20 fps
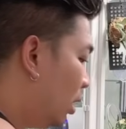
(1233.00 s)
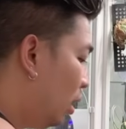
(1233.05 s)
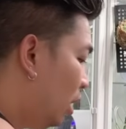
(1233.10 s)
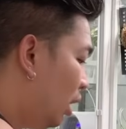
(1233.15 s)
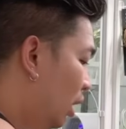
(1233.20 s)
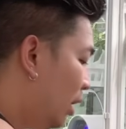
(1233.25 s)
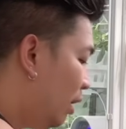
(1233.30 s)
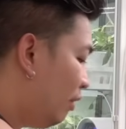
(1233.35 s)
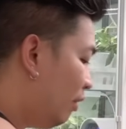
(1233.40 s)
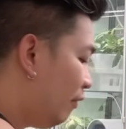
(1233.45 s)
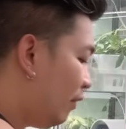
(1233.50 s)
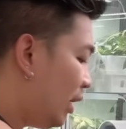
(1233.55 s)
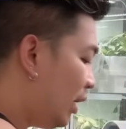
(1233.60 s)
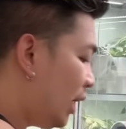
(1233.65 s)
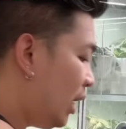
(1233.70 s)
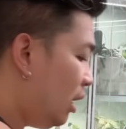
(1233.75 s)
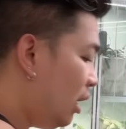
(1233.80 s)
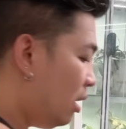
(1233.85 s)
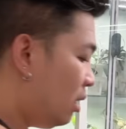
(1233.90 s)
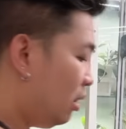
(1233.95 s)
if
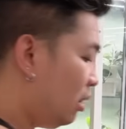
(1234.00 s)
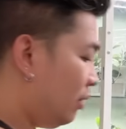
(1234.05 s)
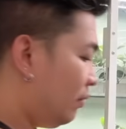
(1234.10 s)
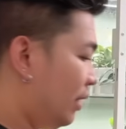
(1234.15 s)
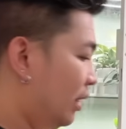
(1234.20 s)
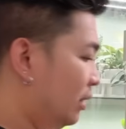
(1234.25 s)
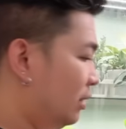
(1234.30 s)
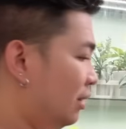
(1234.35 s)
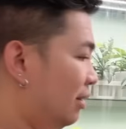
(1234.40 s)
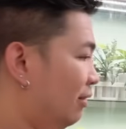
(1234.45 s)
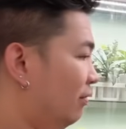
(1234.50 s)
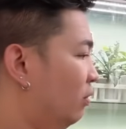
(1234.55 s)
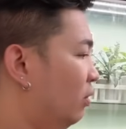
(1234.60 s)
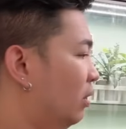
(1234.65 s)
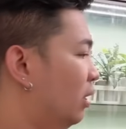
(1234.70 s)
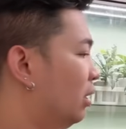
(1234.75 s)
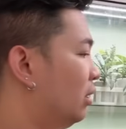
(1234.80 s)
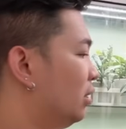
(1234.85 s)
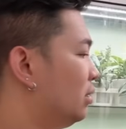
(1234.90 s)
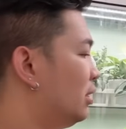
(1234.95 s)
again the
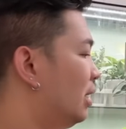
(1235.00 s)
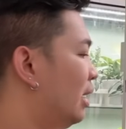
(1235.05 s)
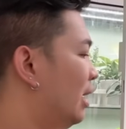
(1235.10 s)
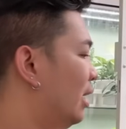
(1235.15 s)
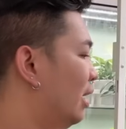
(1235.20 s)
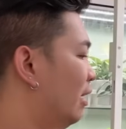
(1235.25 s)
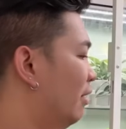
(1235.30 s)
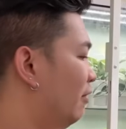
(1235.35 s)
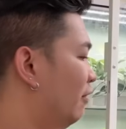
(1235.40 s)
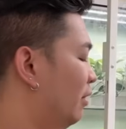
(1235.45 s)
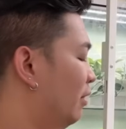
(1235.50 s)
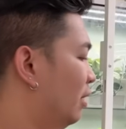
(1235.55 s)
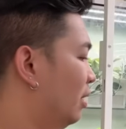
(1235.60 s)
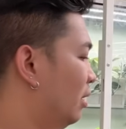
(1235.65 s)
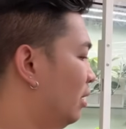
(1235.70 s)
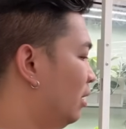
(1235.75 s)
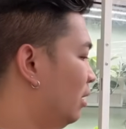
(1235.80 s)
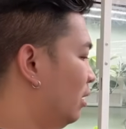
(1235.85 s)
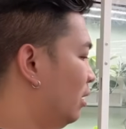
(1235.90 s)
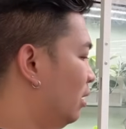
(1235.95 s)
reservoirs have
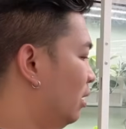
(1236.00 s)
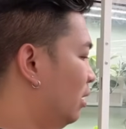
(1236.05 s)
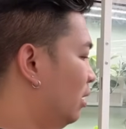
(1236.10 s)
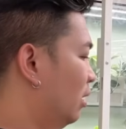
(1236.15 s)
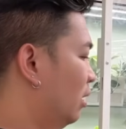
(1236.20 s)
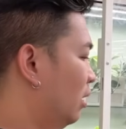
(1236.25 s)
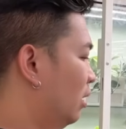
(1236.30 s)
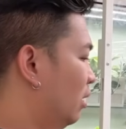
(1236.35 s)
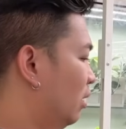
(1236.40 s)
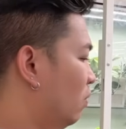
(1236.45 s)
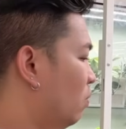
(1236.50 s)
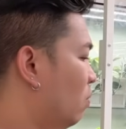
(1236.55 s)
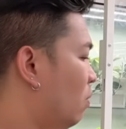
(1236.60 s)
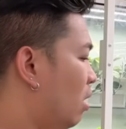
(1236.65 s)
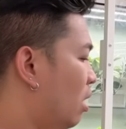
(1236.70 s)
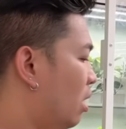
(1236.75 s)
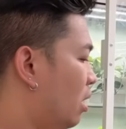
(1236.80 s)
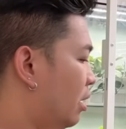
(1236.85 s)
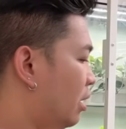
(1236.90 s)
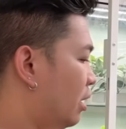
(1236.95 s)

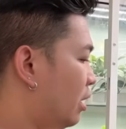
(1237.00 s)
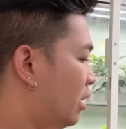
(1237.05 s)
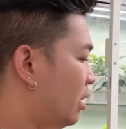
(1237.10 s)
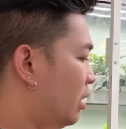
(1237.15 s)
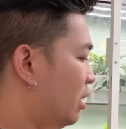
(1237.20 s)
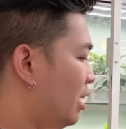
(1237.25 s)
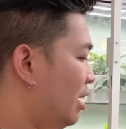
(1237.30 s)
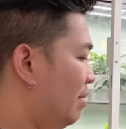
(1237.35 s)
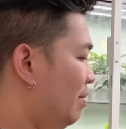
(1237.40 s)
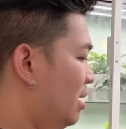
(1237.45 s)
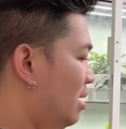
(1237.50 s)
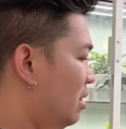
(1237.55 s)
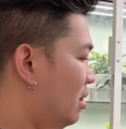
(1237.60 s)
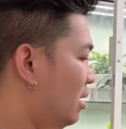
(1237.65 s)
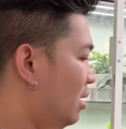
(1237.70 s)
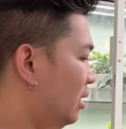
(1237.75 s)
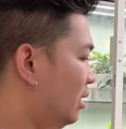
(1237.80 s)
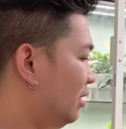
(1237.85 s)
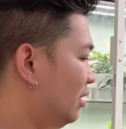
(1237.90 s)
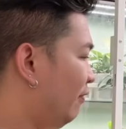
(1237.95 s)
water. I mean,
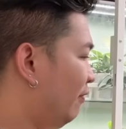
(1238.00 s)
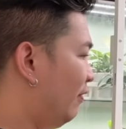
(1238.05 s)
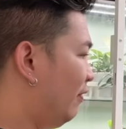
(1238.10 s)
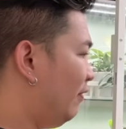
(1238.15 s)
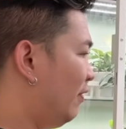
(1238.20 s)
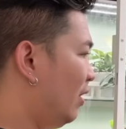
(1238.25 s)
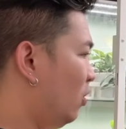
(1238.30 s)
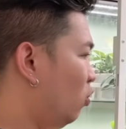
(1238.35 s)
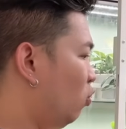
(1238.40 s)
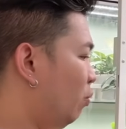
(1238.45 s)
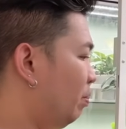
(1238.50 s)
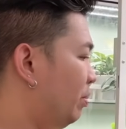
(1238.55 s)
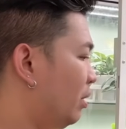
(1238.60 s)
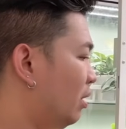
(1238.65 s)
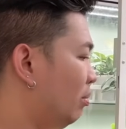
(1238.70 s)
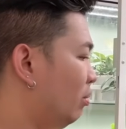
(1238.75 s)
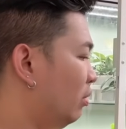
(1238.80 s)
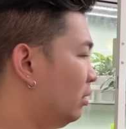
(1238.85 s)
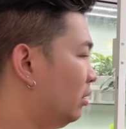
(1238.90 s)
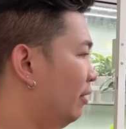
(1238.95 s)
this
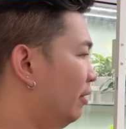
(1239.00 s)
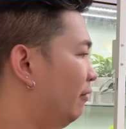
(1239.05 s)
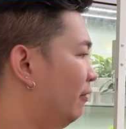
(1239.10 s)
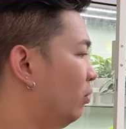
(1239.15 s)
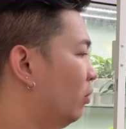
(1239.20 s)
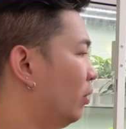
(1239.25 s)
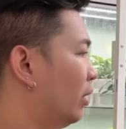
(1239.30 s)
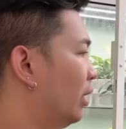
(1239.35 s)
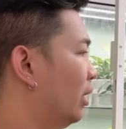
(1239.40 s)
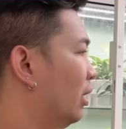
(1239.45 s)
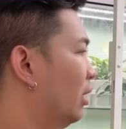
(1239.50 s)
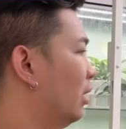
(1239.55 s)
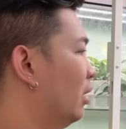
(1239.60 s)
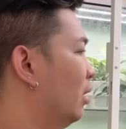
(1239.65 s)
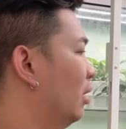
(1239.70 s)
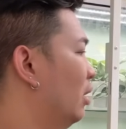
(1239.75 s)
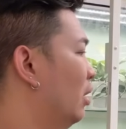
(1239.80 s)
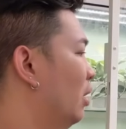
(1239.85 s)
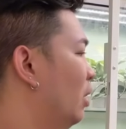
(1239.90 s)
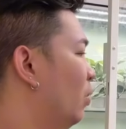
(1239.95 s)
Fallopian multiflora
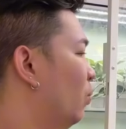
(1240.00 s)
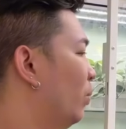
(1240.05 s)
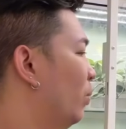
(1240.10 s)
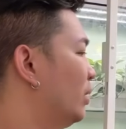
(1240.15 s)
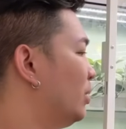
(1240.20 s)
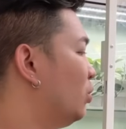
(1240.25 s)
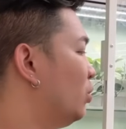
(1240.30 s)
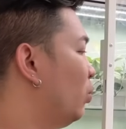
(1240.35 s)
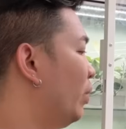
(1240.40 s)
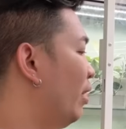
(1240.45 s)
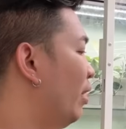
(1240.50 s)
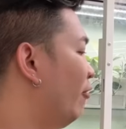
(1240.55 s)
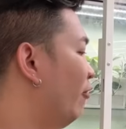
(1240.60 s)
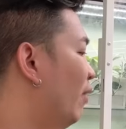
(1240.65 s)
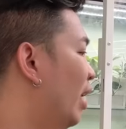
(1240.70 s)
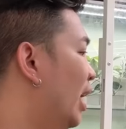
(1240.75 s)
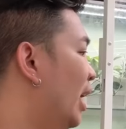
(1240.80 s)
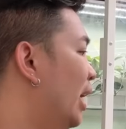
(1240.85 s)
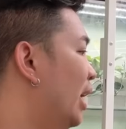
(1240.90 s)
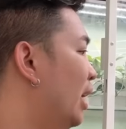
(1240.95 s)
was doing
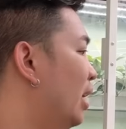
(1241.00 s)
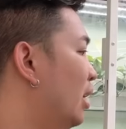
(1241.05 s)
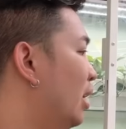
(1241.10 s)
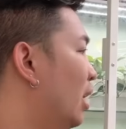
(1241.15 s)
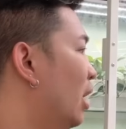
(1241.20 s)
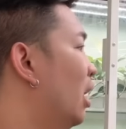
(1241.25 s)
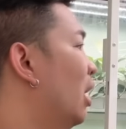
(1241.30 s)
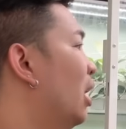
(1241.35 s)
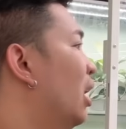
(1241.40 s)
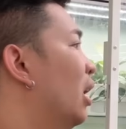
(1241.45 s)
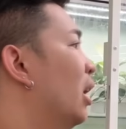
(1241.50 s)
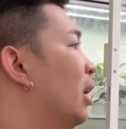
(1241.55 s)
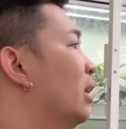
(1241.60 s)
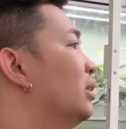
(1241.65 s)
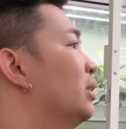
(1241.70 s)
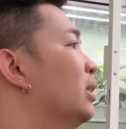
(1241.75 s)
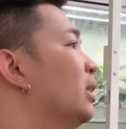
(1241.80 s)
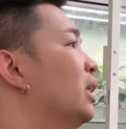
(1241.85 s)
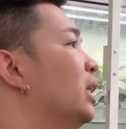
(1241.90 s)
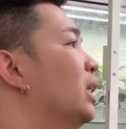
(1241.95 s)
fine
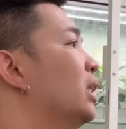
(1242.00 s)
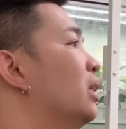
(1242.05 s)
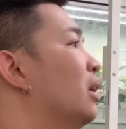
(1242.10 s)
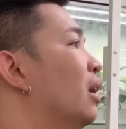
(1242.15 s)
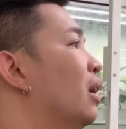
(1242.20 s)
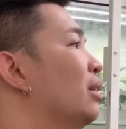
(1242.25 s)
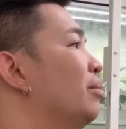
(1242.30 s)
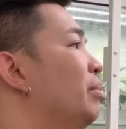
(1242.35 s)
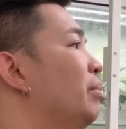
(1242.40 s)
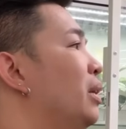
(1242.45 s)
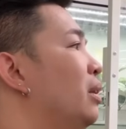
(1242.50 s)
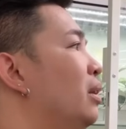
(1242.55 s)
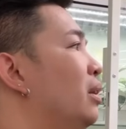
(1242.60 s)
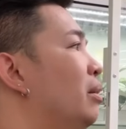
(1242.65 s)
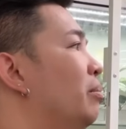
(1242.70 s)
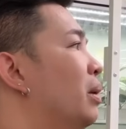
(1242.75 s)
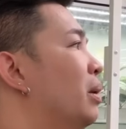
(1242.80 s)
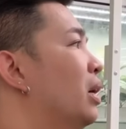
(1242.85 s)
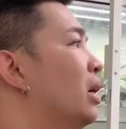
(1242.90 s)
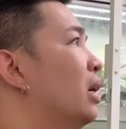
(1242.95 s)
until it got
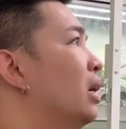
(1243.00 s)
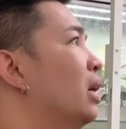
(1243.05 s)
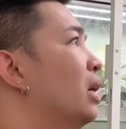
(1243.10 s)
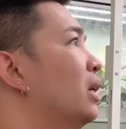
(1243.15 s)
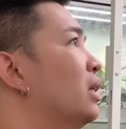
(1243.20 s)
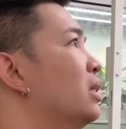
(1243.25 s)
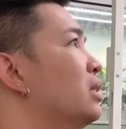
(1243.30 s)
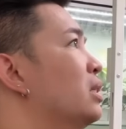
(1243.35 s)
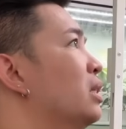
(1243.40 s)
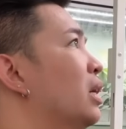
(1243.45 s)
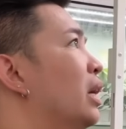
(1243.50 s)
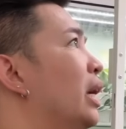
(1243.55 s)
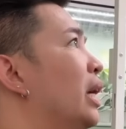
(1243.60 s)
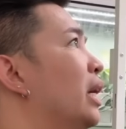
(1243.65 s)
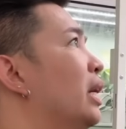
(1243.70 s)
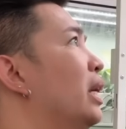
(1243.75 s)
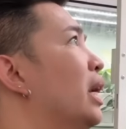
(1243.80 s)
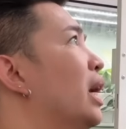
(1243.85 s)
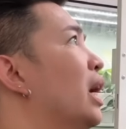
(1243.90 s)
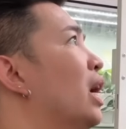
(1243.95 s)
mealybugs,
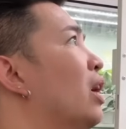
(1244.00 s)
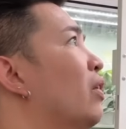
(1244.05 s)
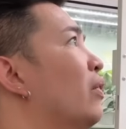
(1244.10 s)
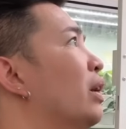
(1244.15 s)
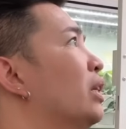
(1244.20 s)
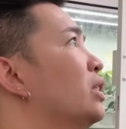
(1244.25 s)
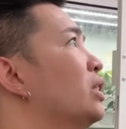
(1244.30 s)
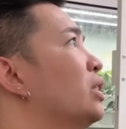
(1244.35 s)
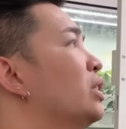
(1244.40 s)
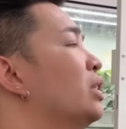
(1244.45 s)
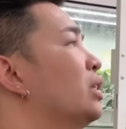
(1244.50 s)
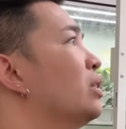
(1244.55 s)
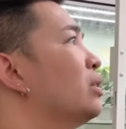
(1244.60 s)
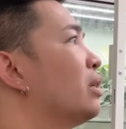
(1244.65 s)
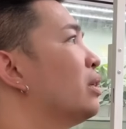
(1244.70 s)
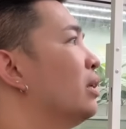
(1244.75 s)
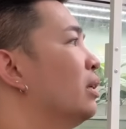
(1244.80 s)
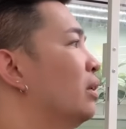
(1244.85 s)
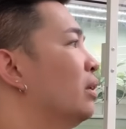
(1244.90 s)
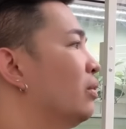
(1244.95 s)
and now it's just
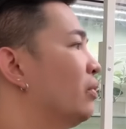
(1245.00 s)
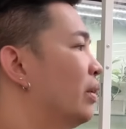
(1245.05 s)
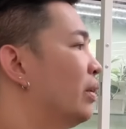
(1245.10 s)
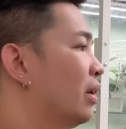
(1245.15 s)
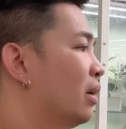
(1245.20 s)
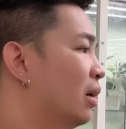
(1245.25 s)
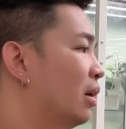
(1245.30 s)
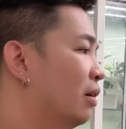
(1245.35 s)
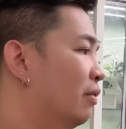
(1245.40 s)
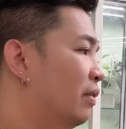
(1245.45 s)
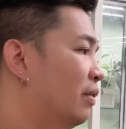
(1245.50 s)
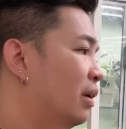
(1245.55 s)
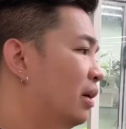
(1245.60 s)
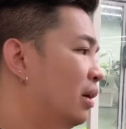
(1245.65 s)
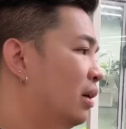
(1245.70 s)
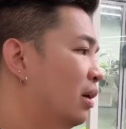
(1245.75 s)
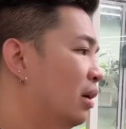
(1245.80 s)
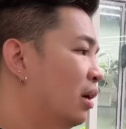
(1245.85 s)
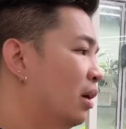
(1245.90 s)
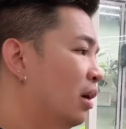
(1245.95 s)
starting to recover.